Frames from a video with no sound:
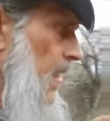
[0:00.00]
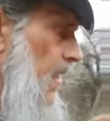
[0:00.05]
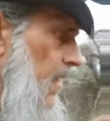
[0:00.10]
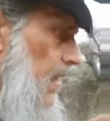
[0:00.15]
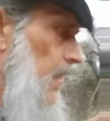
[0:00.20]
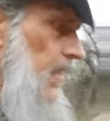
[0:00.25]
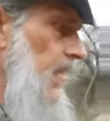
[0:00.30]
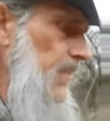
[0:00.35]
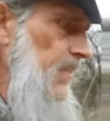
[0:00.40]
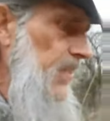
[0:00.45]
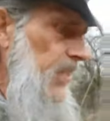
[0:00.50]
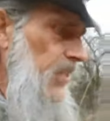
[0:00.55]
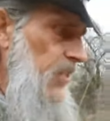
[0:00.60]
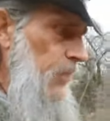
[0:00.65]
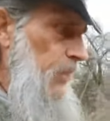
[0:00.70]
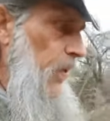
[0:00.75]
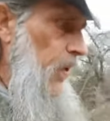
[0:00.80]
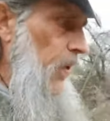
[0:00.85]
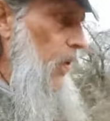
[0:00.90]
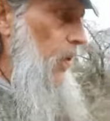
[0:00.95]
let's just
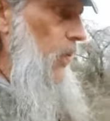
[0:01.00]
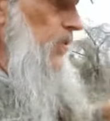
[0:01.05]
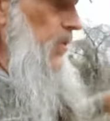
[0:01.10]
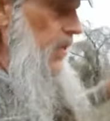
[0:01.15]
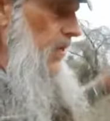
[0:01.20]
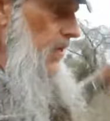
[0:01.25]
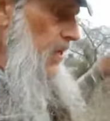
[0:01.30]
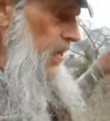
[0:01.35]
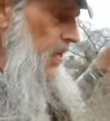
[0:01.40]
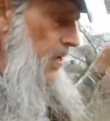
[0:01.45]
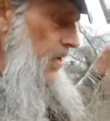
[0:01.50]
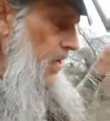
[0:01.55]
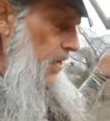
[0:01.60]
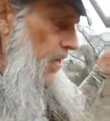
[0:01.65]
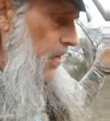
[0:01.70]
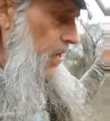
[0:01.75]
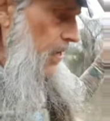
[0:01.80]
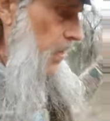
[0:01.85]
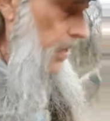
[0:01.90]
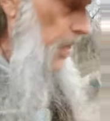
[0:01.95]
suppose that
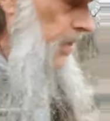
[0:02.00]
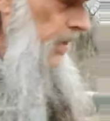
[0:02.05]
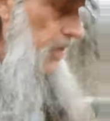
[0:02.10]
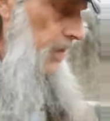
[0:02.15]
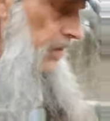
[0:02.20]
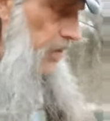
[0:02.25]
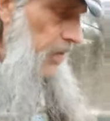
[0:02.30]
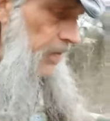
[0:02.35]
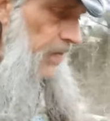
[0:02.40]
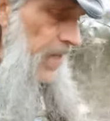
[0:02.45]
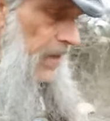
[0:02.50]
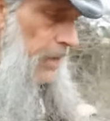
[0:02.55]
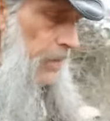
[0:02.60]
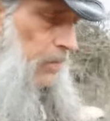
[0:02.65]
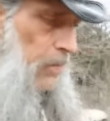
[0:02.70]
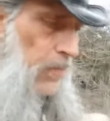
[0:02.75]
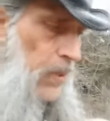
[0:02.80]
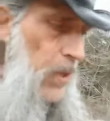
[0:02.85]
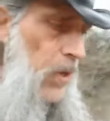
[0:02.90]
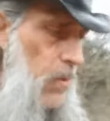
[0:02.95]
that
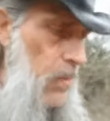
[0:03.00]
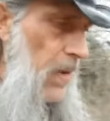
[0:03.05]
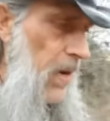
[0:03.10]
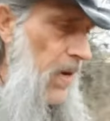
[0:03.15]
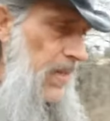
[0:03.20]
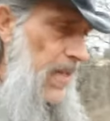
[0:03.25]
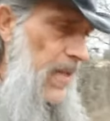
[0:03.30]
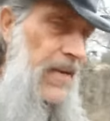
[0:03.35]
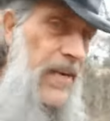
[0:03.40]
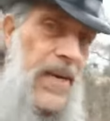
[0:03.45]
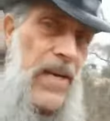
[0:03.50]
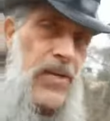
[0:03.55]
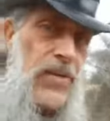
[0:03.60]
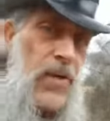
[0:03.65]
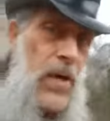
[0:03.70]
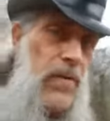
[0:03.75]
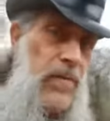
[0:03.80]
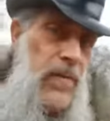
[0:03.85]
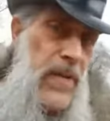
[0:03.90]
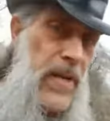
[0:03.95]
Burma, that
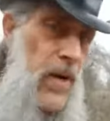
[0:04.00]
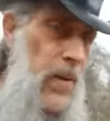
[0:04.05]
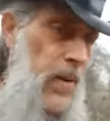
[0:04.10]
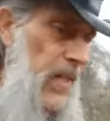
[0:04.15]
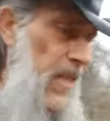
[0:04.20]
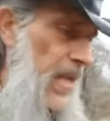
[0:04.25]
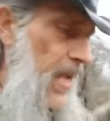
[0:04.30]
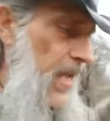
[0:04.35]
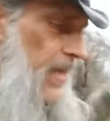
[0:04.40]
country over there where they had